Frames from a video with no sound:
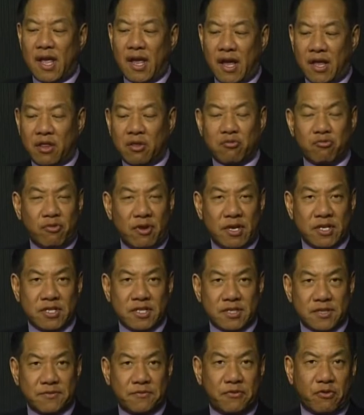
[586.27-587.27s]
and the
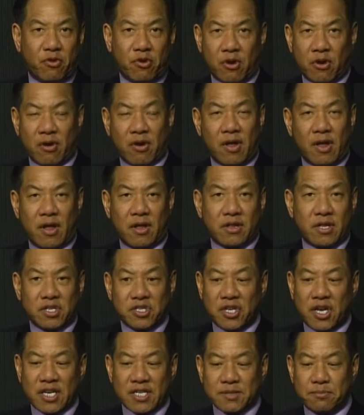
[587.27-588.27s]
reasons for the
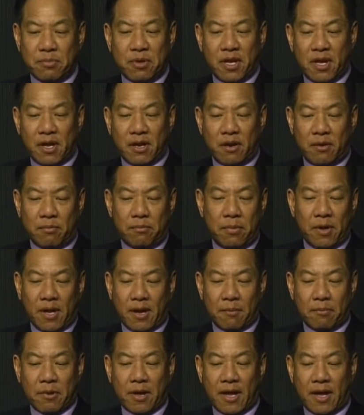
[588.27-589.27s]
checks
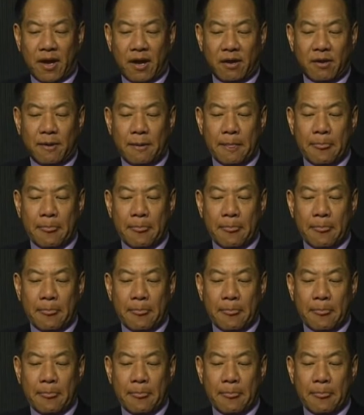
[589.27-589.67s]
being paid.